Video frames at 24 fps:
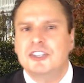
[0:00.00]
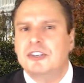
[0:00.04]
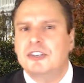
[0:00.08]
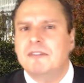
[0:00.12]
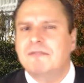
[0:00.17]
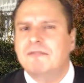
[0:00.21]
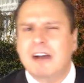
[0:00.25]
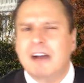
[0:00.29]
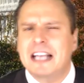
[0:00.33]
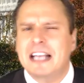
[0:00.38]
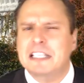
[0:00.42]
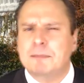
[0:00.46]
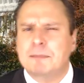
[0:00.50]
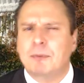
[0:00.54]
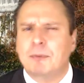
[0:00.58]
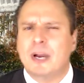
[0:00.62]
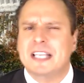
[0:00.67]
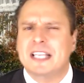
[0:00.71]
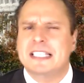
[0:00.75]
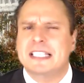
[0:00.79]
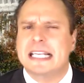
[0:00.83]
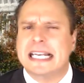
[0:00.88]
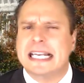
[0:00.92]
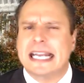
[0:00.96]
Vice
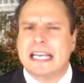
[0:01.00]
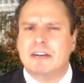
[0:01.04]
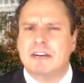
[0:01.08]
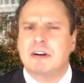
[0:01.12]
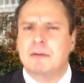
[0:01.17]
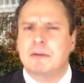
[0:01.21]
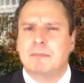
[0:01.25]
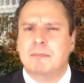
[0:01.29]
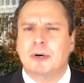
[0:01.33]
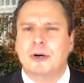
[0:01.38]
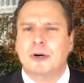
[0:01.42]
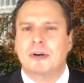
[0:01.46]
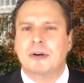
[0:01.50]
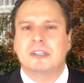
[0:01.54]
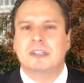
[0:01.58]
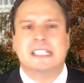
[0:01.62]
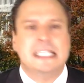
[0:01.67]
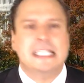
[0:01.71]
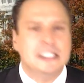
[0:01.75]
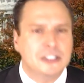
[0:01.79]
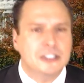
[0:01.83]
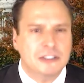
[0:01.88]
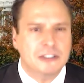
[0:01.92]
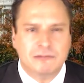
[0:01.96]
President Aaron Burr
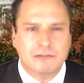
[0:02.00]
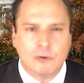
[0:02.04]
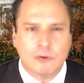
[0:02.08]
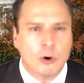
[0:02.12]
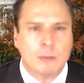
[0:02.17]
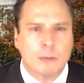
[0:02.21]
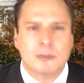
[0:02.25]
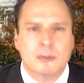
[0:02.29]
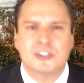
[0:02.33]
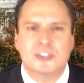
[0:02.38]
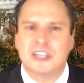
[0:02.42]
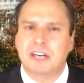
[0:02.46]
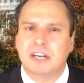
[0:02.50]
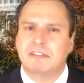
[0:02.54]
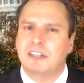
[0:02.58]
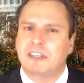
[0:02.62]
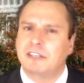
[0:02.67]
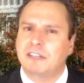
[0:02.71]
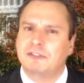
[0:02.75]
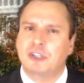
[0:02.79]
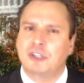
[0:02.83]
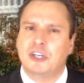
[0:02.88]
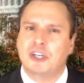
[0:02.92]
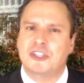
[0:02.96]
killed former Secretary
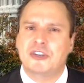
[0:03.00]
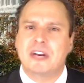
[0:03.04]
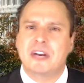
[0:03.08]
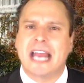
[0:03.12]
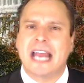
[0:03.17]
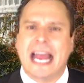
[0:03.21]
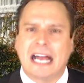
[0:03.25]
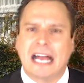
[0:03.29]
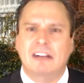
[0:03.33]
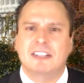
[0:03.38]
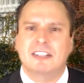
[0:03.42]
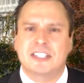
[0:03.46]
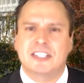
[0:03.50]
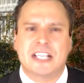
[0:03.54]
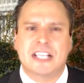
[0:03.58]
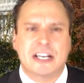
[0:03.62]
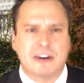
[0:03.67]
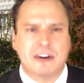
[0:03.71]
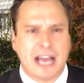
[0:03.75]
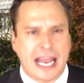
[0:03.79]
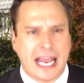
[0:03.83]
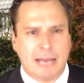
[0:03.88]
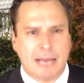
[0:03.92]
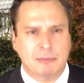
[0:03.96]
of Treasury Alexander
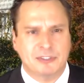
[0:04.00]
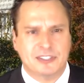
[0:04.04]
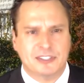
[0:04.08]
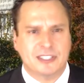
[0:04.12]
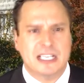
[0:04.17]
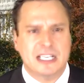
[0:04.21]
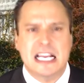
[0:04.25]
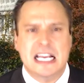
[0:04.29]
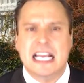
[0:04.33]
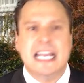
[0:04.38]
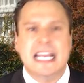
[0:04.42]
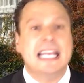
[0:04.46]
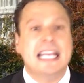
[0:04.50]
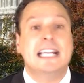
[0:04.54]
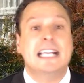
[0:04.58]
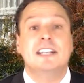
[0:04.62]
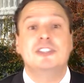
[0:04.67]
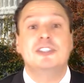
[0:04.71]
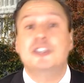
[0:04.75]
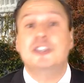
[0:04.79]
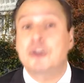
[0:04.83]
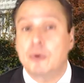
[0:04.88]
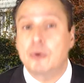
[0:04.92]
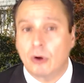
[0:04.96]
Hamilton in a
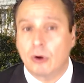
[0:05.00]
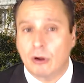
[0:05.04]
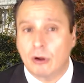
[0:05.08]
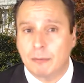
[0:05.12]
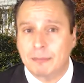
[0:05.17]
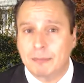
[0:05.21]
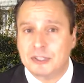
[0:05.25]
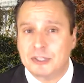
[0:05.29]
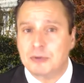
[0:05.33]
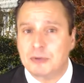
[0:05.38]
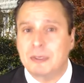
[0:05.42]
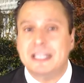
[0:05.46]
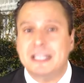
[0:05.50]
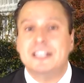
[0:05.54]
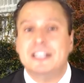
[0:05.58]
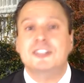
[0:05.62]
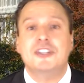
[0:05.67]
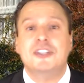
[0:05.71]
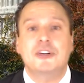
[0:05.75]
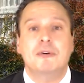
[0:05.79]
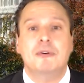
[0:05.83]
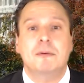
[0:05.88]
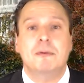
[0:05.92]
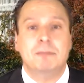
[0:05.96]
duel between the
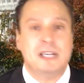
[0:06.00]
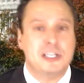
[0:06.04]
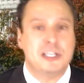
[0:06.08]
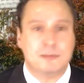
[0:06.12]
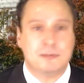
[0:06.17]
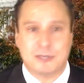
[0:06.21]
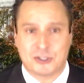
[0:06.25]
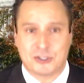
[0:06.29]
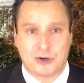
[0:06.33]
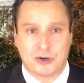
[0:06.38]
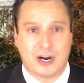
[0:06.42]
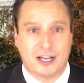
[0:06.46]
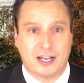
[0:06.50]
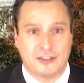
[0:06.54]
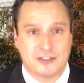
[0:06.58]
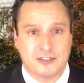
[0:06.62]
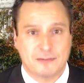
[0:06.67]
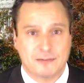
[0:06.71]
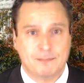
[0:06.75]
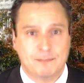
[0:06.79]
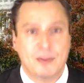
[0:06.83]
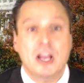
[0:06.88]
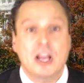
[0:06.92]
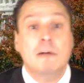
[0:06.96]
two impeachment trials.
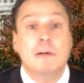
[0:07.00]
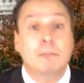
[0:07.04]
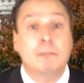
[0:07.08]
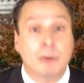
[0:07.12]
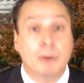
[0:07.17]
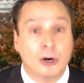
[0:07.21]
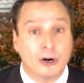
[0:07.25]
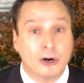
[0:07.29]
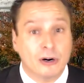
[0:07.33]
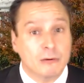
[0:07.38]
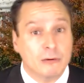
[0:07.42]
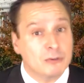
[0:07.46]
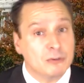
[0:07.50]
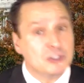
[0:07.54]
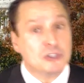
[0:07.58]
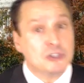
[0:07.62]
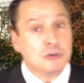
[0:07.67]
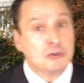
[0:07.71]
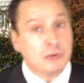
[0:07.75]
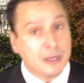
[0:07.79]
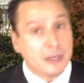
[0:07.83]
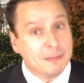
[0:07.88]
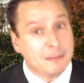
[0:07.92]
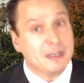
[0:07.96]
Burr was
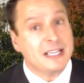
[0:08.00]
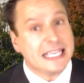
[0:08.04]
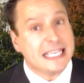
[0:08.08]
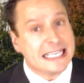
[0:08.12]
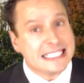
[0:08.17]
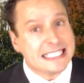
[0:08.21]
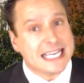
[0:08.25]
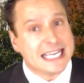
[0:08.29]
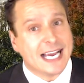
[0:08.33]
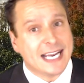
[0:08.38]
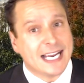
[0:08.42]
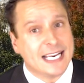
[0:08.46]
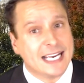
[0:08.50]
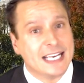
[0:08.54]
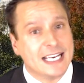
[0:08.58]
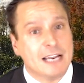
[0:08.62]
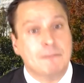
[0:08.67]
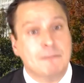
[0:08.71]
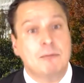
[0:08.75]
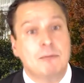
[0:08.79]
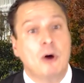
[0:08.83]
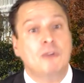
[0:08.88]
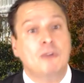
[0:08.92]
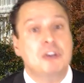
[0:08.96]
criminally indicted
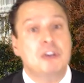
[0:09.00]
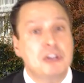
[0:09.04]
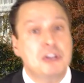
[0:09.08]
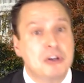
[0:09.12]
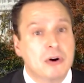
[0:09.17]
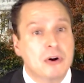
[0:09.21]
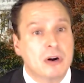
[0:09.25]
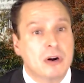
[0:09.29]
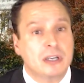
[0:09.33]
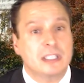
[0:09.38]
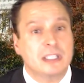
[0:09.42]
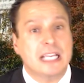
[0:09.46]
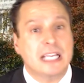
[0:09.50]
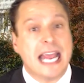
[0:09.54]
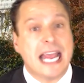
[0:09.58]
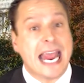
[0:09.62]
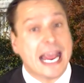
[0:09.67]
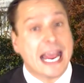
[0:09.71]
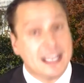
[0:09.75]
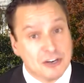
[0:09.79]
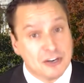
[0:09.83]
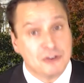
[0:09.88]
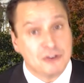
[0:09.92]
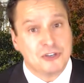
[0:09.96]
in both New York
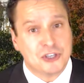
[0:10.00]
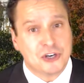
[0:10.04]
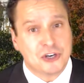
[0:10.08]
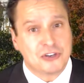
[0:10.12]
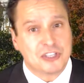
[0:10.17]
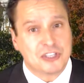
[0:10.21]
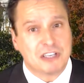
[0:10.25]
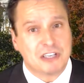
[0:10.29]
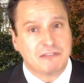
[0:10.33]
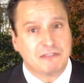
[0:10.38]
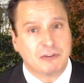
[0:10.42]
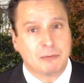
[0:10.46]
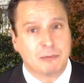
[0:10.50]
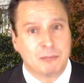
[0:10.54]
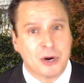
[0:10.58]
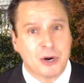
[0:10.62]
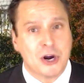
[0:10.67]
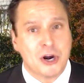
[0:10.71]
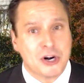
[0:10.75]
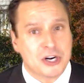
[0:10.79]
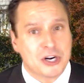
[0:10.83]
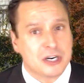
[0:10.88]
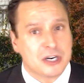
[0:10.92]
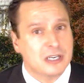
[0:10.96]
and New Jersey for
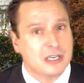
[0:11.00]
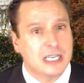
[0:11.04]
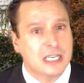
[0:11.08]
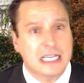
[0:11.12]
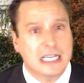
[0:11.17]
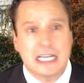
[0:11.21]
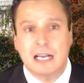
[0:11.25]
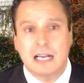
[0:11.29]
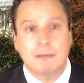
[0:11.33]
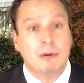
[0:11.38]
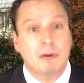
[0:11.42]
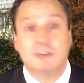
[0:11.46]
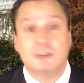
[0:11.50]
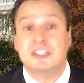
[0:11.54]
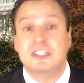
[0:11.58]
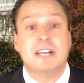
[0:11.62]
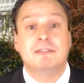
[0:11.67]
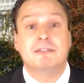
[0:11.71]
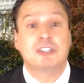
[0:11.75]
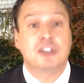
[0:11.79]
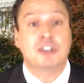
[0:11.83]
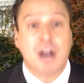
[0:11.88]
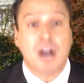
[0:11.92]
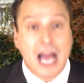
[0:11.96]
murder, but was never
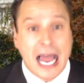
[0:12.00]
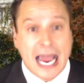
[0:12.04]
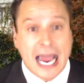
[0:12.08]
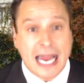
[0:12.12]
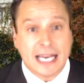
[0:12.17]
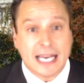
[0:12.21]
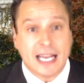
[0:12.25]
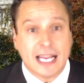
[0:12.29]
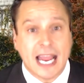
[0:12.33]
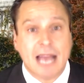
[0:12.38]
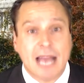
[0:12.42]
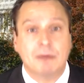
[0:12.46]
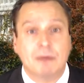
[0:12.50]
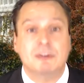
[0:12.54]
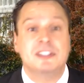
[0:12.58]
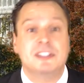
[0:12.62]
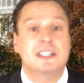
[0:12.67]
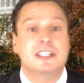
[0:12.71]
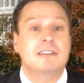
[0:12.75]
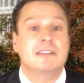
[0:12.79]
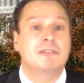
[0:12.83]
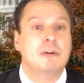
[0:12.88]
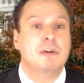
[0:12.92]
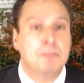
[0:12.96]
tried and was
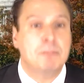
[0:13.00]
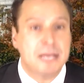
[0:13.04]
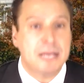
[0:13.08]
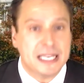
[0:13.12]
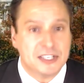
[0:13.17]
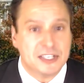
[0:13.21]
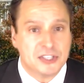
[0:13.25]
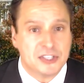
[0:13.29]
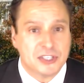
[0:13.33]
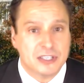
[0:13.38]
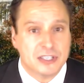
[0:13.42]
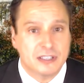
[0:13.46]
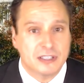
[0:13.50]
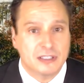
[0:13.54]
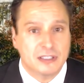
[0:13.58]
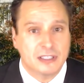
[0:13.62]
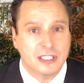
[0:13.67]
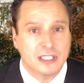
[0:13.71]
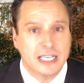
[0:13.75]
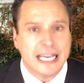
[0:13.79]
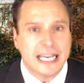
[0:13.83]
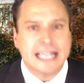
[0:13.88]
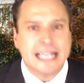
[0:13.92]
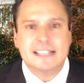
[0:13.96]
never impeached.
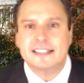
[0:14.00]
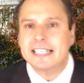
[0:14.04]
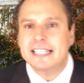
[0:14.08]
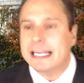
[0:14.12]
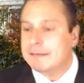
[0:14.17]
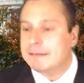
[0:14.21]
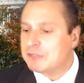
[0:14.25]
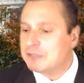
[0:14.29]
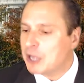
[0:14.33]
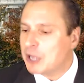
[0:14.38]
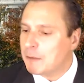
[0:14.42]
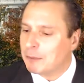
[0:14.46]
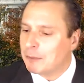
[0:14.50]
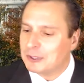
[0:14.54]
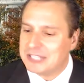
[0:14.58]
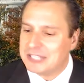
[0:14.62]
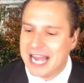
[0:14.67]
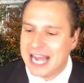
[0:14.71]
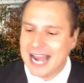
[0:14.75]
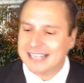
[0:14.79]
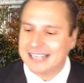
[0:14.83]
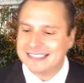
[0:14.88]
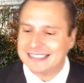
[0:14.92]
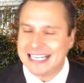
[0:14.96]
It seems that
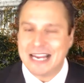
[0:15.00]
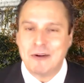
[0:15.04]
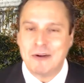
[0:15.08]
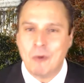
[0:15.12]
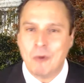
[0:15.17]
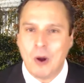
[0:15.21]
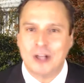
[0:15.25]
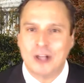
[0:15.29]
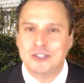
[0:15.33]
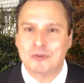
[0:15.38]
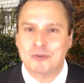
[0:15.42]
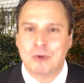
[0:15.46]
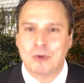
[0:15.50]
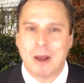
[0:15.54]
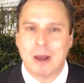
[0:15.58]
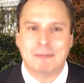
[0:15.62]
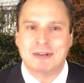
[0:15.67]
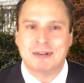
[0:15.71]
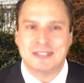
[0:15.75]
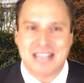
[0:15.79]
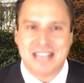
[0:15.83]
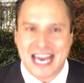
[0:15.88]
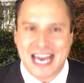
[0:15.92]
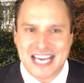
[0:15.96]
protecting one's
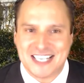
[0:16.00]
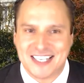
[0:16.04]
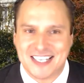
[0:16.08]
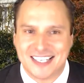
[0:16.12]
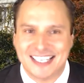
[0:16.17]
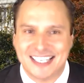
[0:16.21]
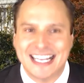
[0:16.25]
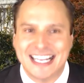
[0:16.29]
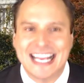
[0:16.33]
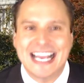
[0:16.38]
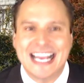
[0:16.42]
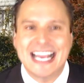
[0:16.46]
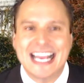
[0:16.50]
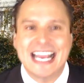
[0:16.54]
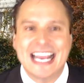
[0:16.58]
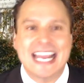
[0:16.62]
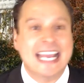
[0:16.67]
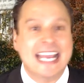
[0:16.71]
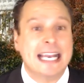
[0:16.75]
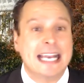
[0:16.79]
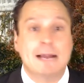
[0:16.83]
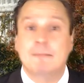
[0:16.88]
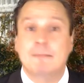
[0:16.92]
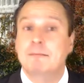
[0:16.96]
reputation
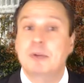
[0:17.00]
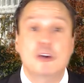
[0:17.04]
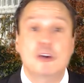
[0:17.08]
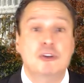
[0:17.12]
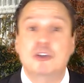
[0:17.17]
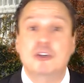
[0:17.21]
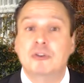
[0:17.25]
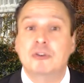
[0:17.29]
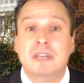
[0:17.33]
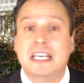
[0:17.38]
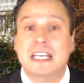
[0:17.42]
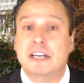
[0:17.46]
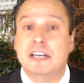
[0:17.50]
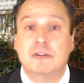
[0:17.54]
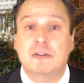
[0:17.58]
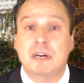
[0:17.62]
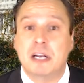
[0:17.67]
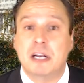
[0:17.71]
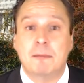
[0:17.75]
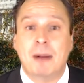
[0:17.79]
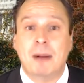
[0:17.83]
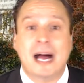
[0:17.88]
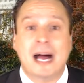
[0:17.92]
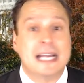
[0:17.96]
in a mutually agreed
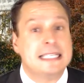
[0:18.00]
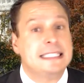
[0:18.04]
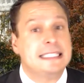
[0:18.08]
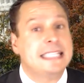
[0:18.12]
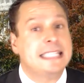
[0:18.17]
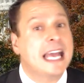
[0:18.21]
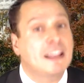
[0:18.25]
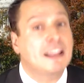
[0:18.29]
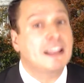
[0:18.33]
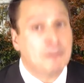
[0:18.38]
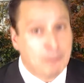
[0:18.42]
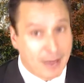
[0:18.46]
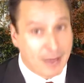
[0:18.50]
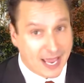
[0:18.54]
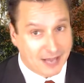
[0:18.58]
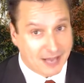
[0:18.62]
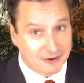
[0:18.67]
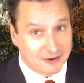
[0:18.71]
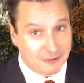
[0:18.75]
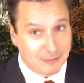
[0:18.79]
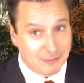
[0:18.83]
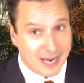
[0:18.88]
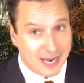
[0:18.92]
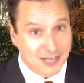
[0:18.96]
upon death
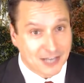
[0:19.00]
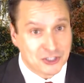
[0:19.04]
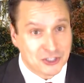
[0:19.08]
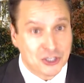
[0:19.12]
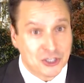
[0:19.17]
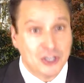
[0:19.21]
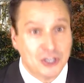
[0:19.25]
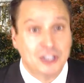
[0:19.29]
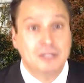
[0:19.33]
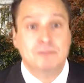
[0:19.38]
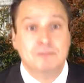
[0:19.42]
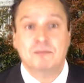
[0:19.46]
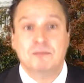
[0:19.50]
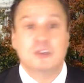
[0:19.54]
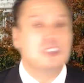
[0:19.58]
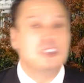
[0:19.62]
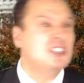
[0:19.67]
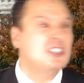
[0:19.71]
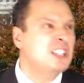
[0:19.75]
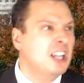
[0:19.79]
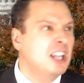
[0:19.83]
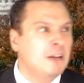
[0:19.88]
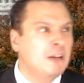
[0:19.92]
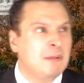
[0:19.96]
battle match could
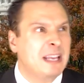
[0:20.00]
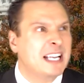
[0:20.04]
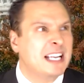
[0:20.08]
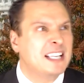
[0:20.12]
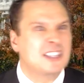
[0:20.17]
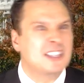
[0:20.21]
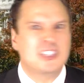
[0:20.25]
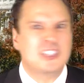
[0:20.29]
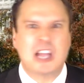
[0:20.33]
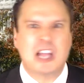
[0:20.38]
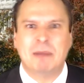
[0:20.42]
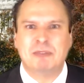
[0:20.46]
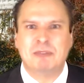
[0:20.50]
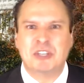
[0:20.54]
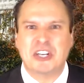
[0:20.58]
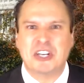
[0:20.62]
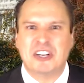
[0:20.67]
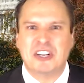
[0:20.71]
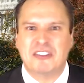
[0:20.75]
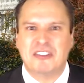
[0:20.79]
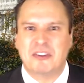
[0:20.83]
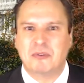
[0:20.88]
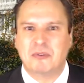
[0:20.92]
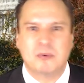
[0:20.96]
still be an assumption
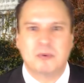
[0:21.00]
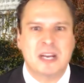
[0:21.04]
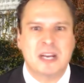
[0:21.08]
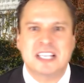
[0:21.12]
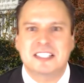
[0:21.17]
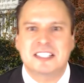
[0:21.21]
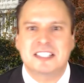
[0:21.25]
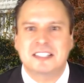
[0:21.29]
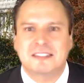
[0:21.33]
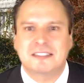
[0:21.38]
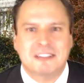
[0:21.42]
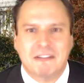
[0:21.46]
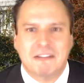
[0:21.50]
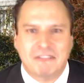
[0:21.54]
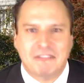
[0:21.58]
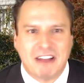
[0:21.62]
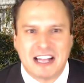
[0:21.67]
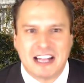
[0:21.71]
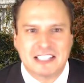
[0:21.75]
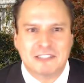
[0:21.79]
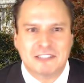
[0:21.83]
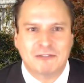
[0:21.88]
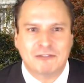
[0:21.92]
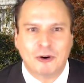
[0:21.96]
of the risk
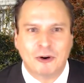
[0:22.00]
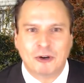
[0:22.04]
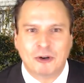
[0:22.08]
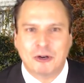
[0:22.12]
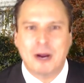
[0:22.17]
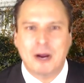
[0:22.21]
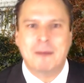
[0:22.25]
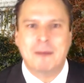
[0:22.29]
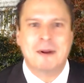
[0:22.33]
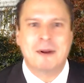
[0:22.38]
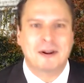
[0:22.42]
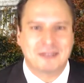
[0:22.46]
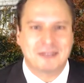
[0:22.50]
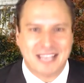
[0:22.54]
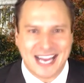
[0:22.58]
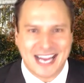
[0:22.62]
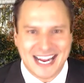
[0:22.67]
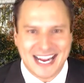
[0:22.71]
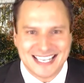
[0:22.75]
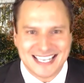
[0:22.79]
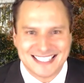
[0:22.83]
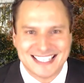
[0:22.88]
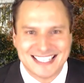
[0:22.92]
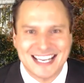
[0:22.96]
defense for a criminal
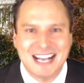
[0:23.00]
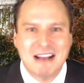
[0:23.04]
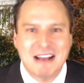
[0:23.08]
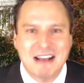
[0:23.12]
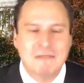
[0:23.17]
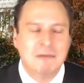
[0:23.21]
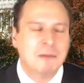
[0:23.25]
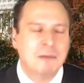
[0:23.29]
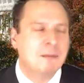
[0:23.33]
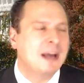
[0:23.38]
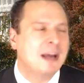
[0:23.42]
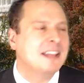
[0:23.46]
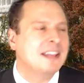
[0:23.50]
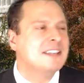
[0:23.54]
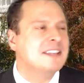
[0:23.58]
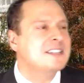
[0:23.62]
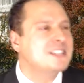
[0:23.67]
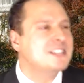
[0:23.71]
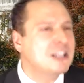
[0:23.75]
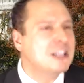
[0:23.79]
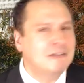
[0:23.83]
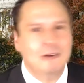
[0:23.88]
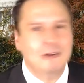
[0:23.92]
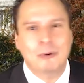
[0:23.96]
case, but by the
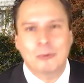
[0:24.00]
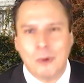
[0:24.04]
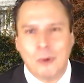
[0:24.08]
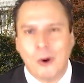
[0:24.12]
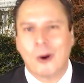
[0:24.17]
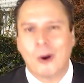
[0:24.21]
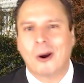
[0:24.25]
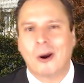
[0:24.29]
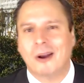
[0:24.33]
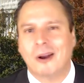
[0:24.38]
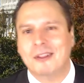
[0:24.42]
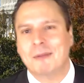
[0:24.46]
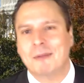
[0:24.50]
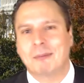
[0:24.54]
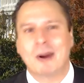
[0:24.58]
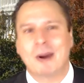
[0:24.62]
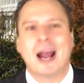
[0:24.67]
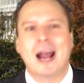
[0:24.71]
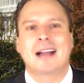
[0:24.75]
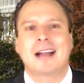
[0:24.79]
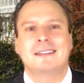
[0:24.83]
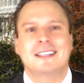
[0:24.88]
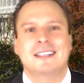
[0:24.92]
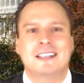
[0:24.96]
Civil War, the
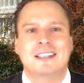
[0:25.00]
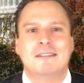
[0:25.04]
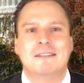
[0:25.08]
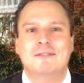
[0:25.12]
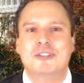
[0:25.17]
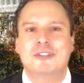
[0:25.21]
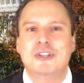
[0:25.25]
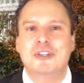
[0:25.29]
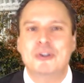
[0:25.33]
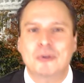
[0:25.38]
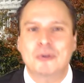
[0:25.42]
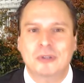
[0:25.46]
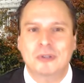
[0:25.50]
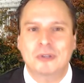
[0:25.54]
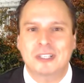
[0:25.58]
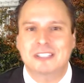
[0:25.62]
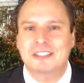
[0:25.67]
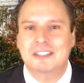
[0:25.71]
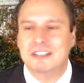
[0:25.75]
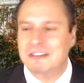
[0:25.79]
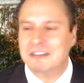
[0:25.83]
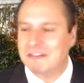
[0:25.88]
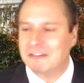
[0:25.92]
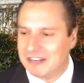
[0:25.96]
practice of dueling
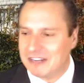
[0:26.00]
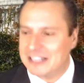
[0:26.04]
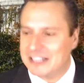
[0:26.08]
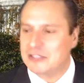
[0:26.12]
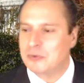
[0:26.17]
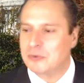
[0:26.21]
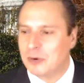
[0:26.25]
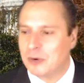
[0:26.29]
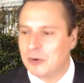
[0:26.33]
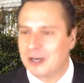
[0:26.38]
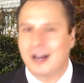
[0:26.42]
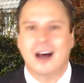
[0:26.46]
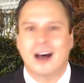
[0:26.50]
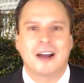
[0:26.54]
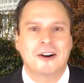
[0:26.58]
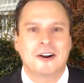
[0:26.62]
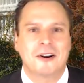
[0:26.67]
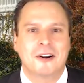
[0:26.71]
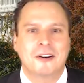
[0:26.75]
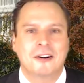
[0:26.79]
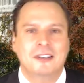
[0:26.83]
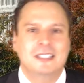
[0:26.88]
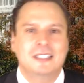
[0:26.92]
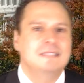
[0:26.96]
to defend one's
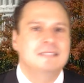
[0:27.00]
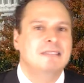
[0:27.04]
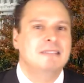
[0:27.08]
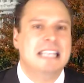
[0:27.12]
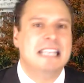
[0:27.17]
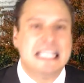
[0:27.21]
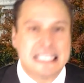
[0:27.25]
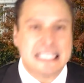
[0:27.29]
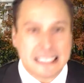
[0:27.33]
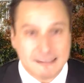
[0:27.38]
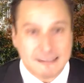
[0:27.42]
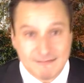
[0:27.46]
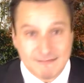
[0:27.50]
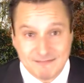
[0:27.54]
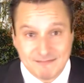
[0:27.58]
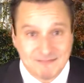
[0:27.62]
honor ended.